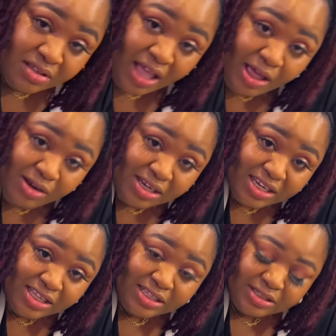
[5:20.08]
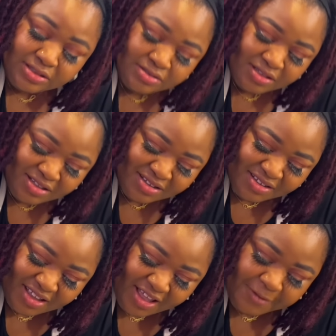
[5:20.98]
All two, of these. Just probably two.
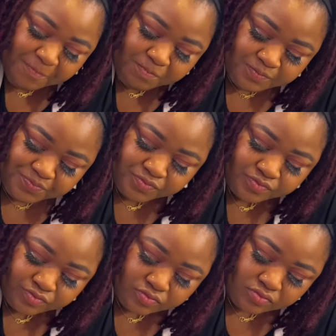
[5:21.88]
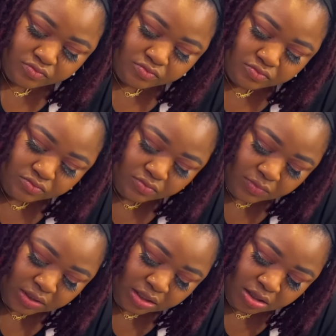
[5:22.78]
Um, I think two will be good.
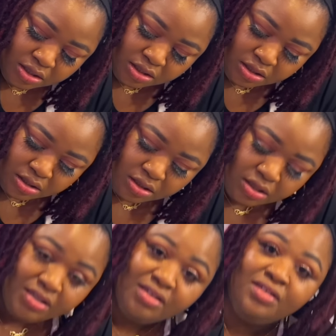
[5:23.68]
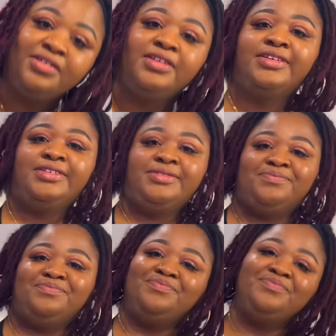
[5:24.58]
What you think? I
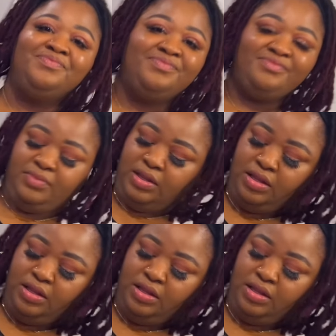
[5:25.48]
think two will be great.